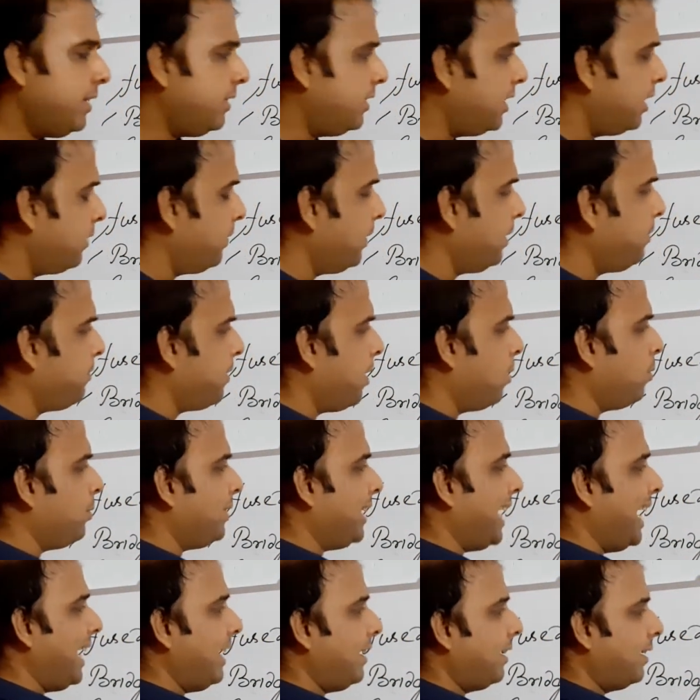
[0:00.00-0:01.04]
There we found
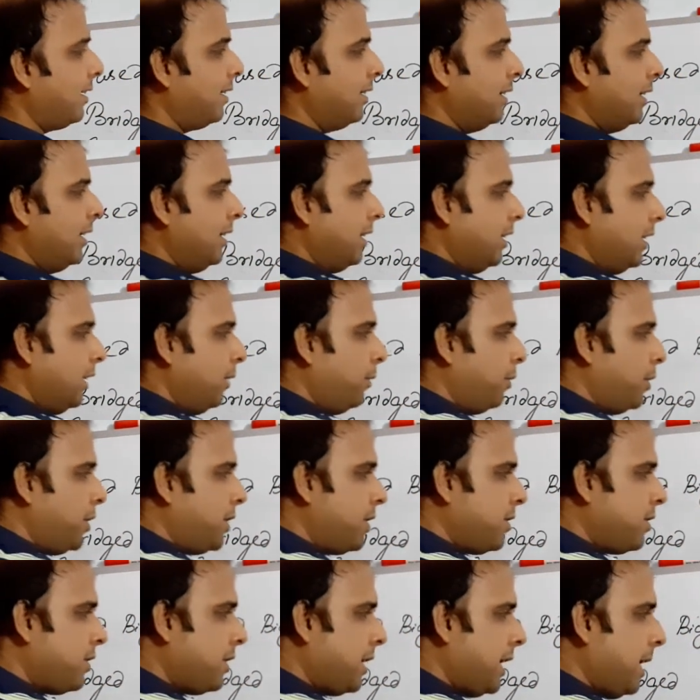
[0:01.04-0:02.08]
that if we
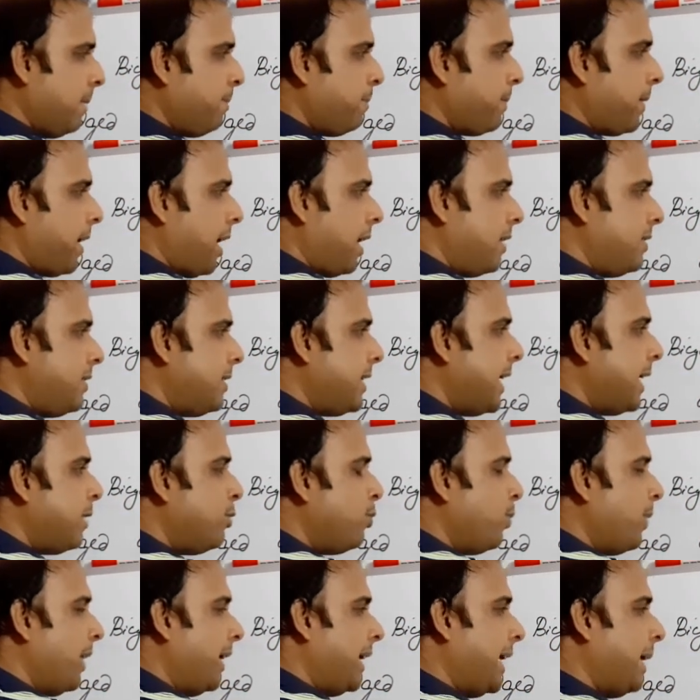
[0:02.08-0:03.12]
just keep
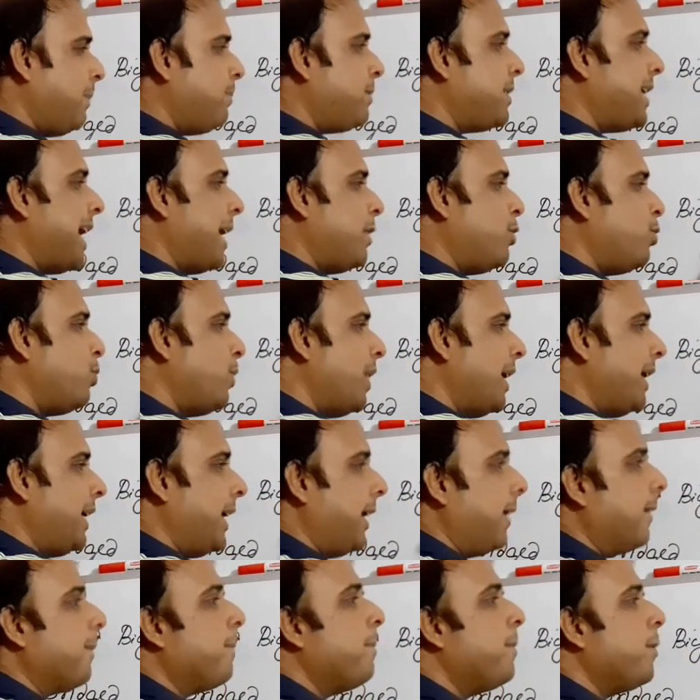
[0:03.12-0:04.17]

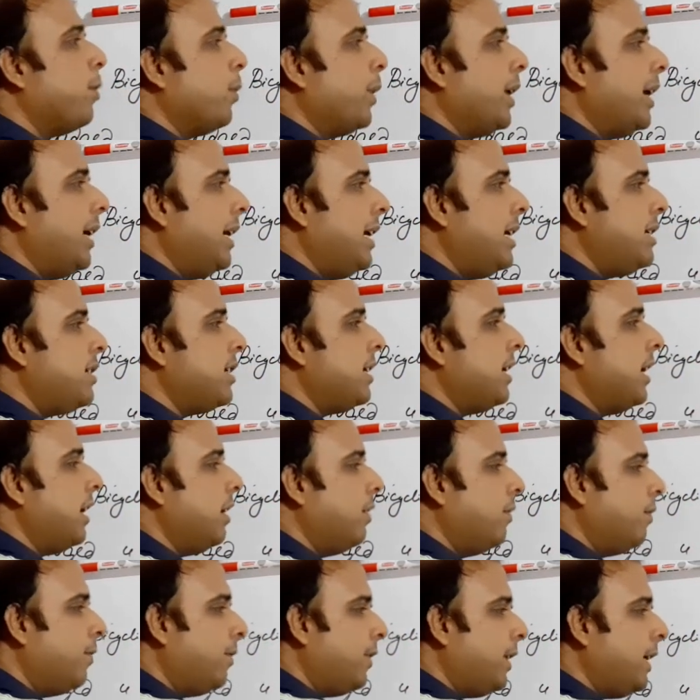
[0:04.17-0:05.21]
saturating, okay, each and
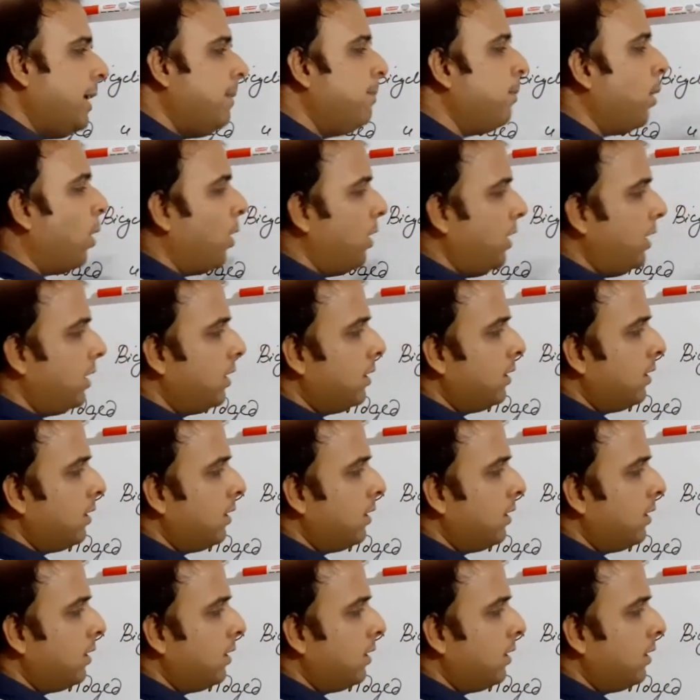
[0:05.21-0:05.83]
every bond,